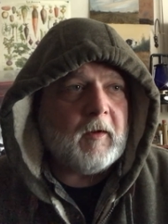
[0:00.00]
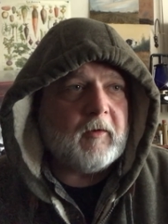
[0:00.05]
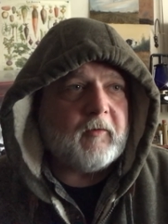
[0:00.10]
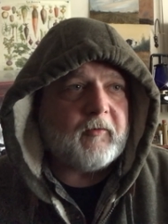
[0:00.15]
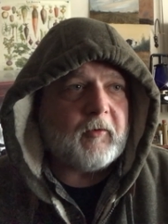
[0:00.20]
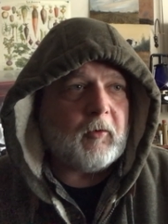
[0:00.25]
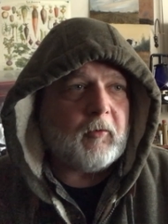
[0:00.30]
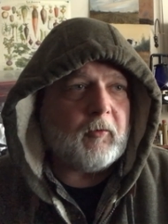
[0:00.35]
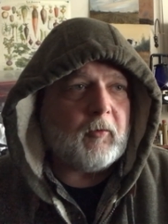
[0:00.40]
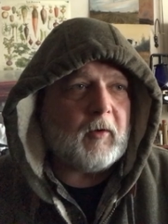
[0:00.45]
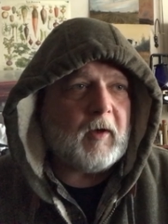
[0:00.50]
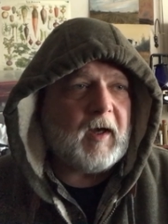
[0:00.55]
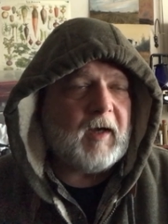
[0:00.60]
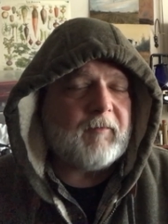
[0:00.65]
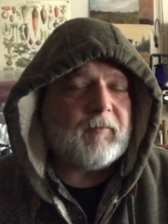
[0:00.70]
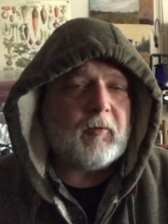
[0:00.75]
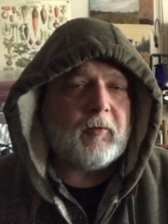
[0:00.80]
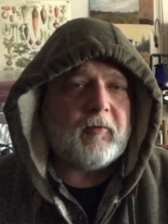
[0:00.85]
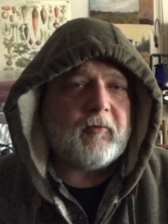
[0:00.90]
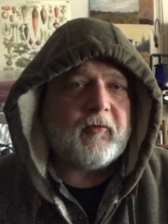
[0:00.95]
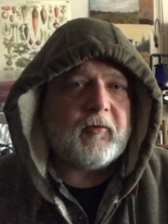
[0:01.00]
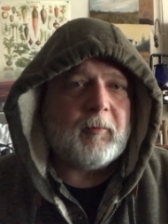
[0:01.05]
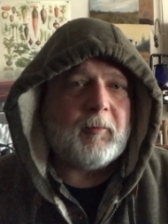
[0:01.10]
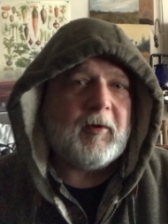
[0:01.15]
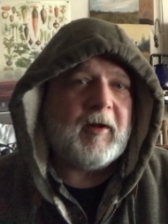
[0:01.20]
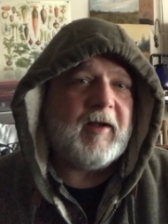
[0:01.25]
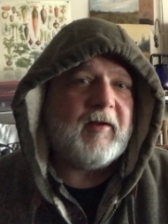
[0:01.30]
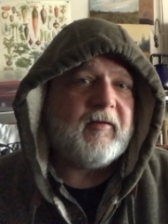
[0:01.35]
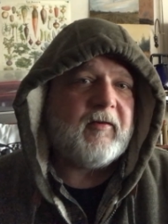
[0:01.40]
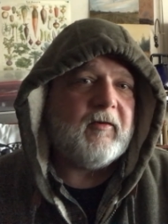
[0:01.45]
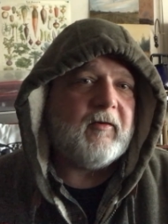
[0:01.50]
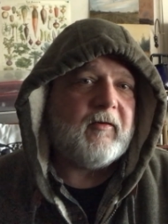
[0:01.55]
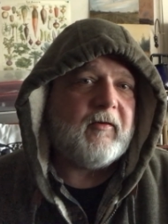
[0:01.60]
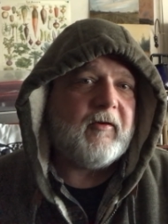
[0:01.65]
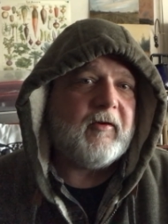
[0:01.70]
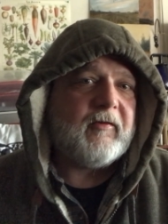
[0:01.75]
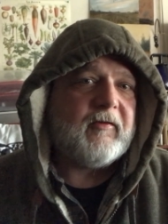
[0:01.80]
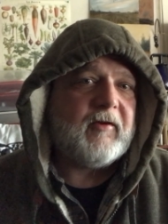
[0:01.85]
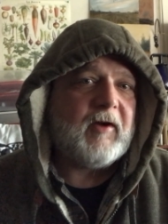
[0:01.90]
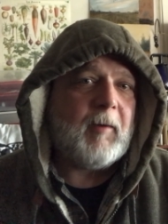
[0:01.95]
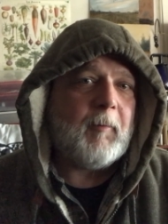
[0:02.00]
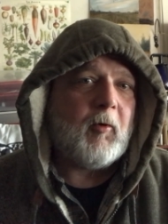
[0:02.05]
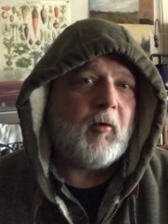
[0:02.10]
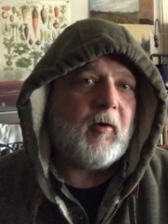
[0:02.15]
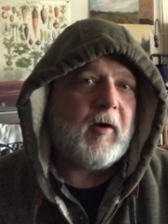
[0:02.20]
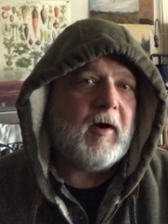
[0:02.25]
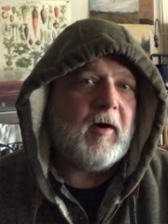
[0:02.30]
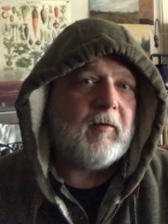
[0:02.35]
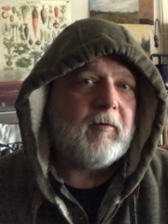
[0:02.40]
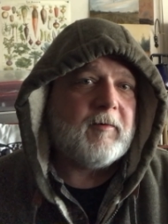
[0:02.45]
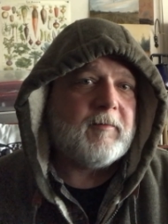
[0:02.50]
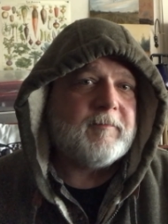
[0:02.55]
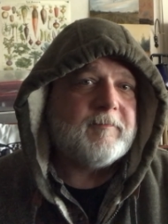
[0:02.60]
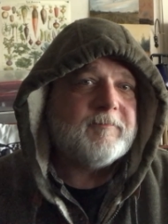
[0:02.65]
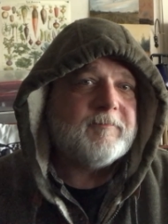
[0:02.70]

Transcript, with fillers: So I've learned some lessons this time around.